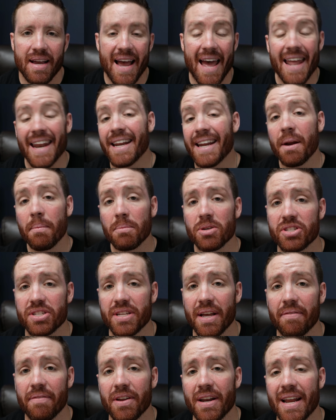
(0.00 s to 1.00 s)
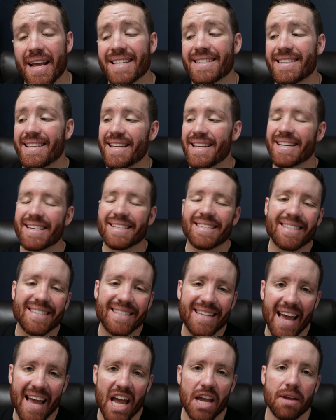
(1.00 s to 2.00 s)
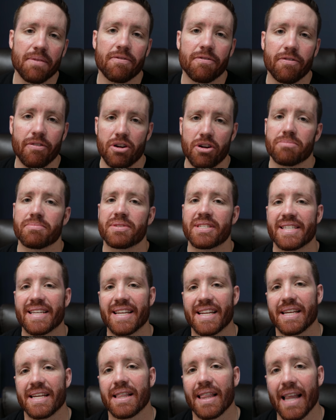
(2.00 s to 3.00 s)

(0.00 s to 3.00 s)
And then number seven is the escape from city